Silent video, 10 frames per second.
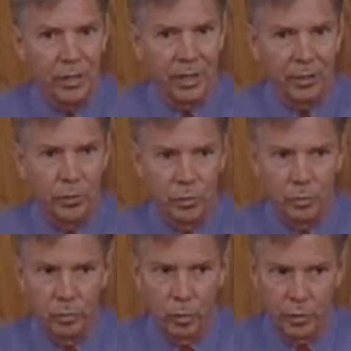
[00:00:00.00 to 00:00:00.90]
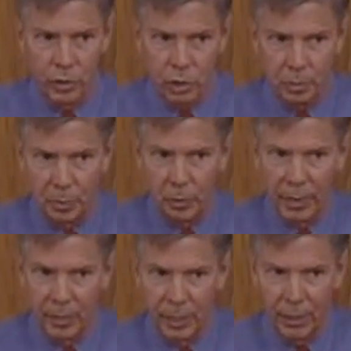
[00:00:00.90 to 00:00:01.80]
and I knew more than just
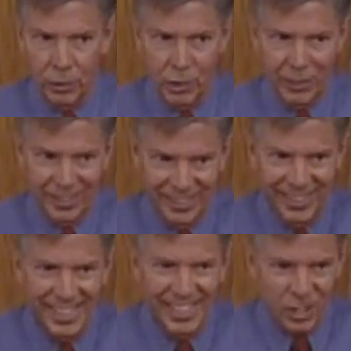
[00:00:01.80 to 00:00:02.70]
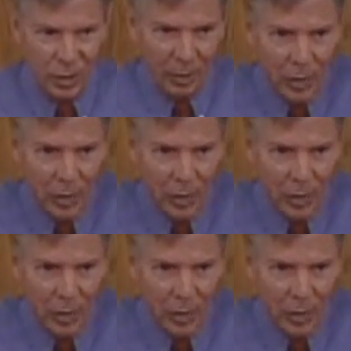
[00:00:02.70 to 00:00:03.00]
poulet meaning chicken, so